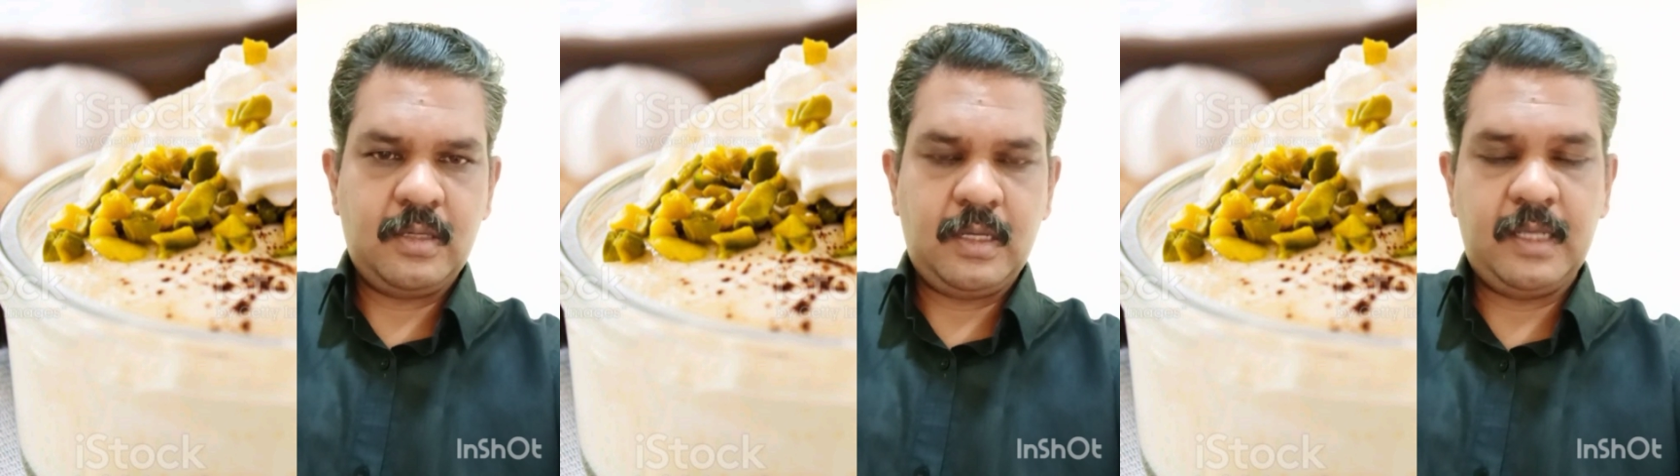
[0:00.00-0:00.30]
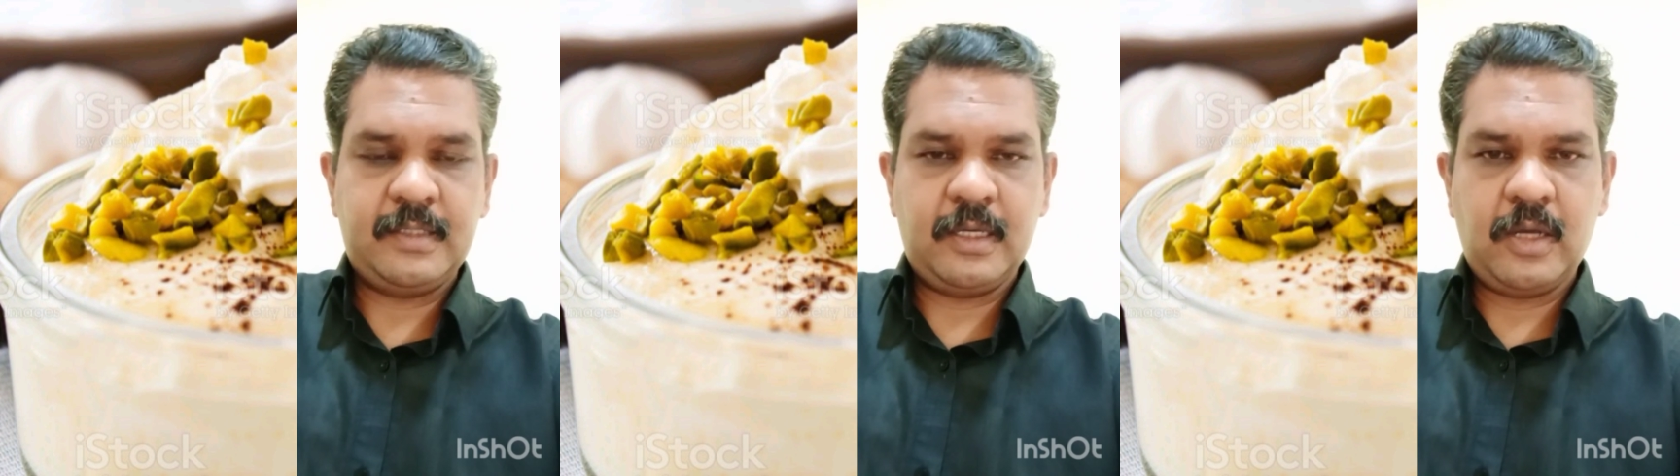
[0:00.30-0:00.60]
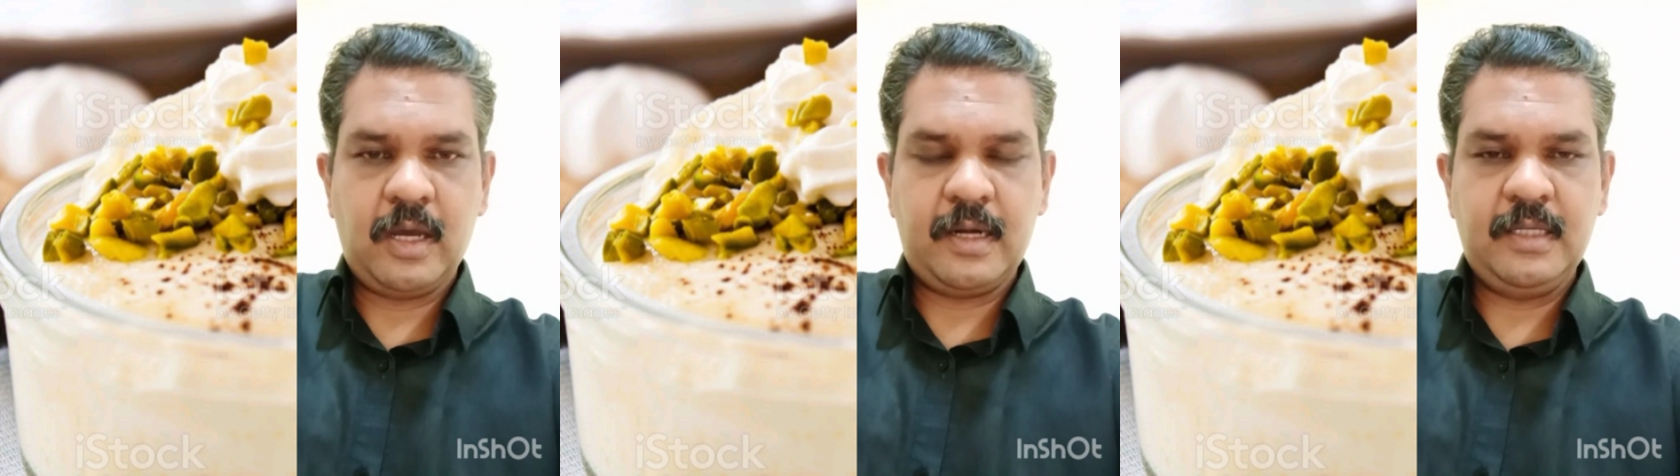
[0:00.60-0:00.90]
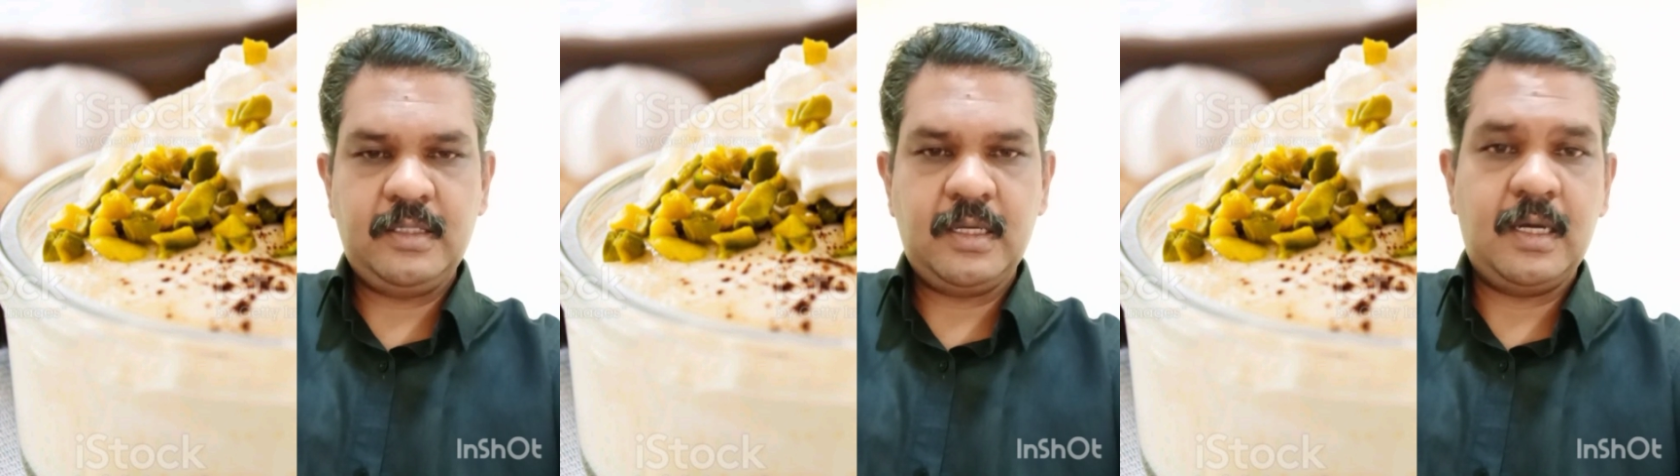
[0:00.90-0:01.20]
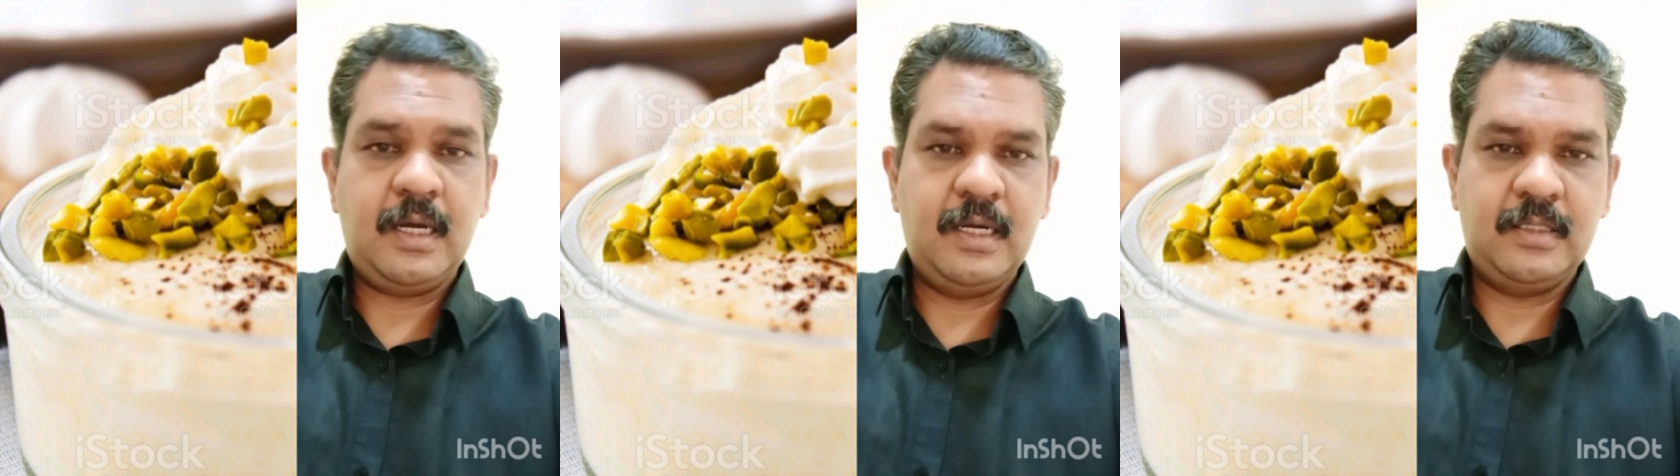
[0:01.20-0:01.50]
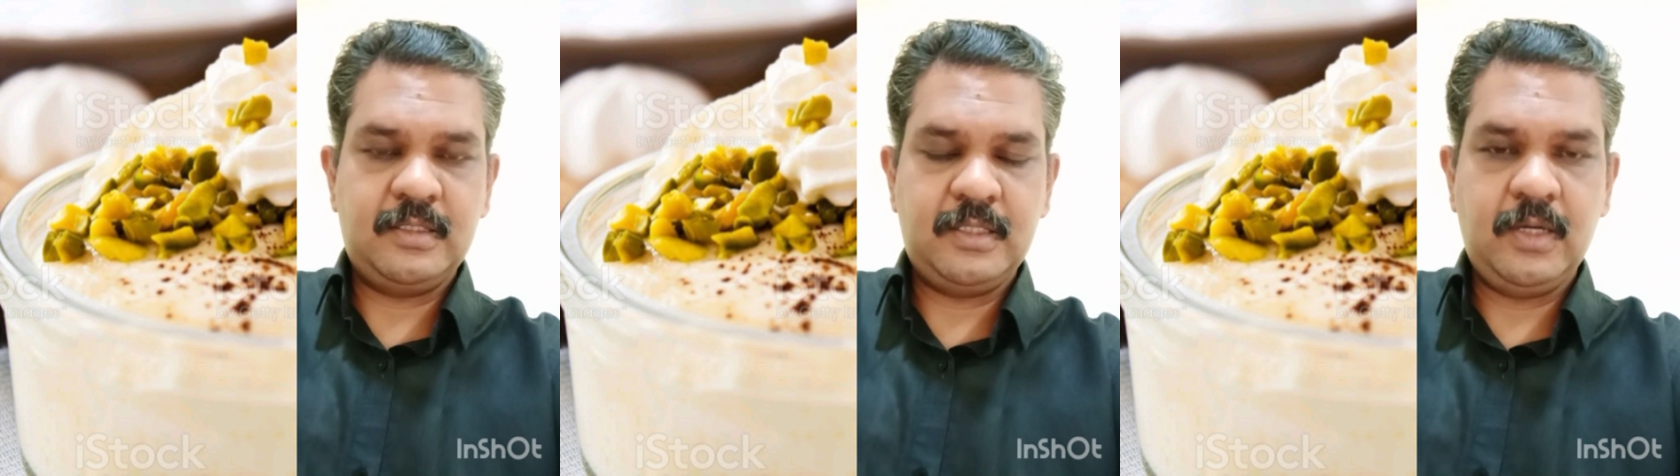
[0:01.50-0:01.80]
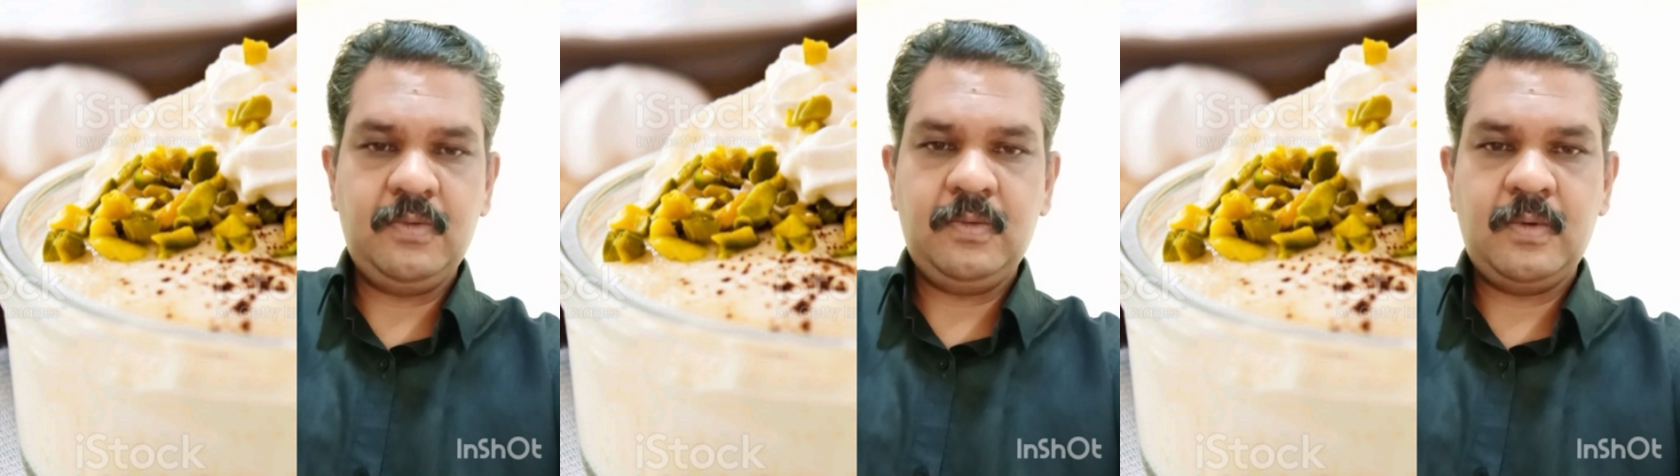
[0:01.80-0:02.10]
as a garnish and
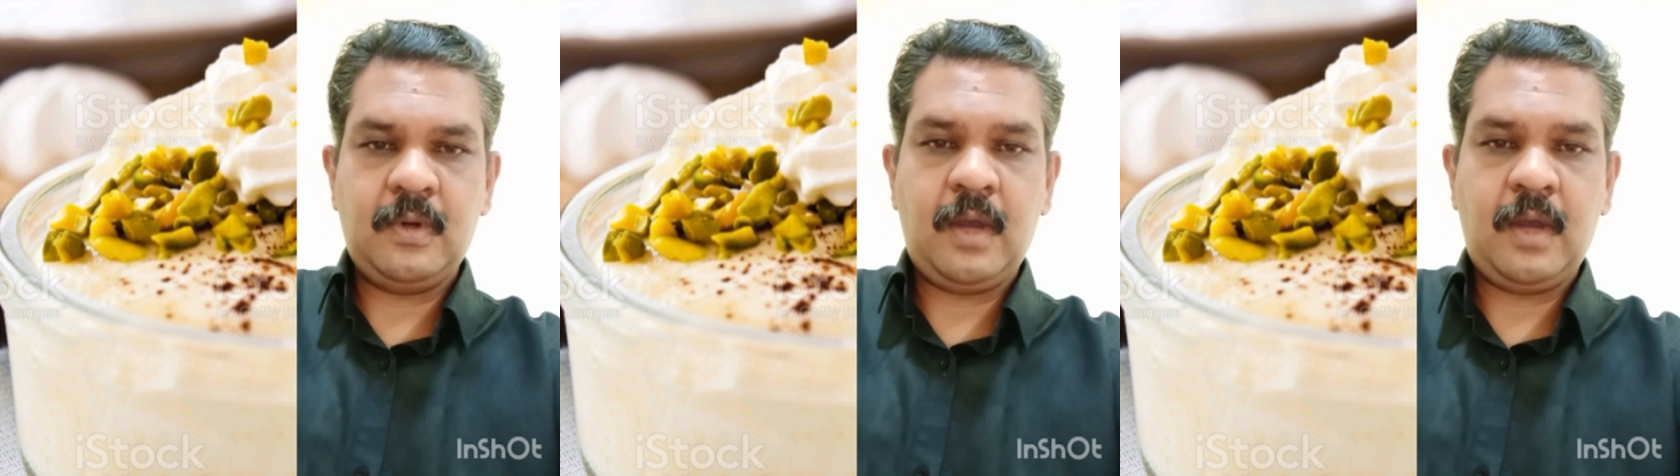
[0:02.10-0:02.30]
serve